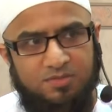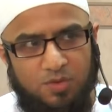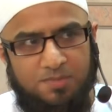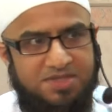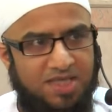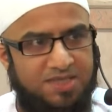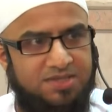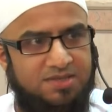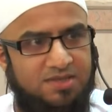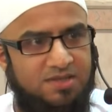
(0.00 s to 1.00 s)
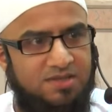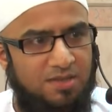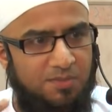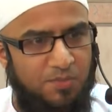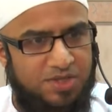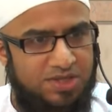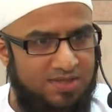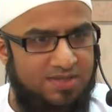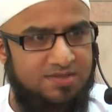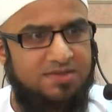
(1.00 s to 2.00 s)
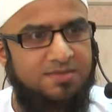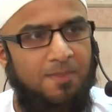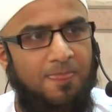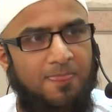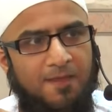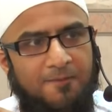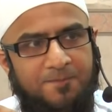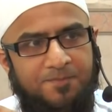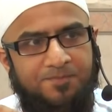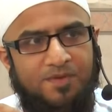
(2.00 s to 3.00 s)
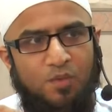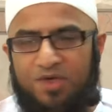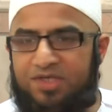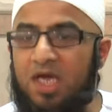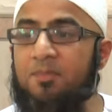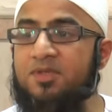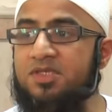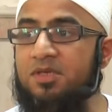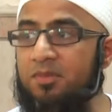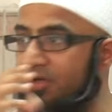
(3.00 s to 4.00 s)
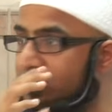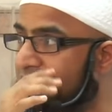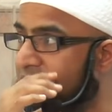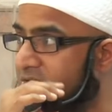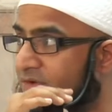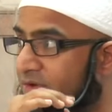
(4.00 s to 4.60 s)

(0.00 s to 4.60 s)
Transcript: will be sat. There'll be witnesses. What happens in a marriage? This is